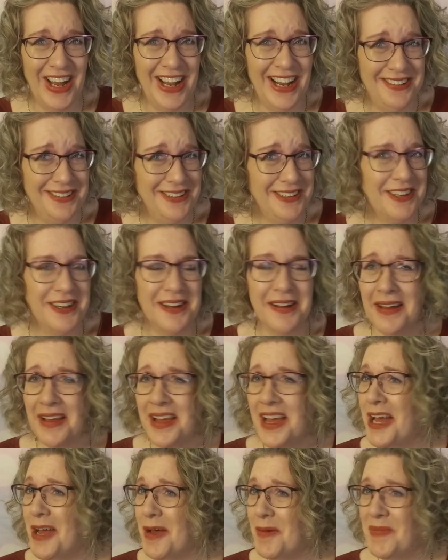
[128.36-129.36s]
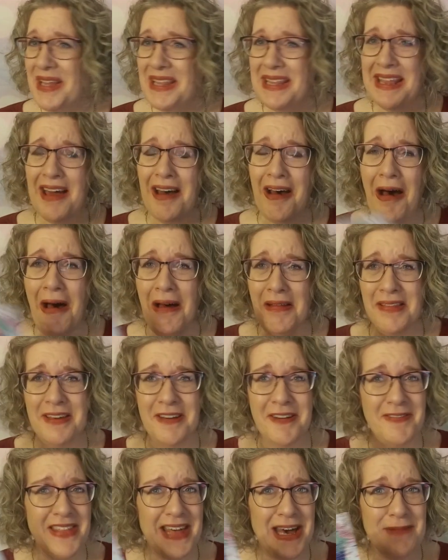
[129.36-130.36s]
water. But all
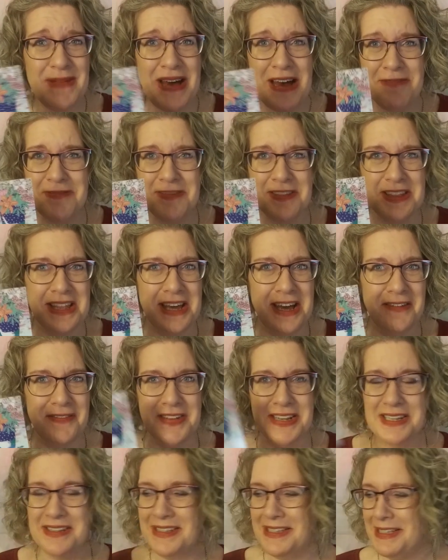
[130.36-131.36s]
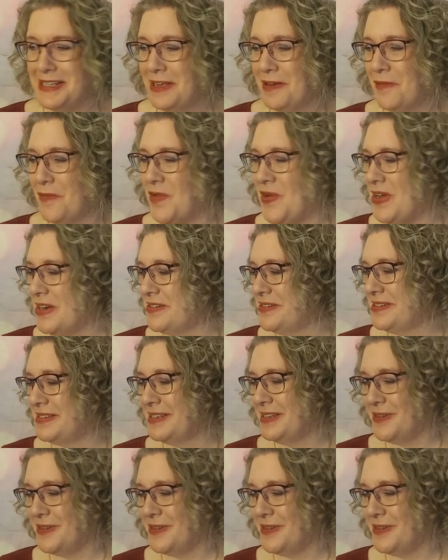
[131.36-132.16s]
of them have loved sink water,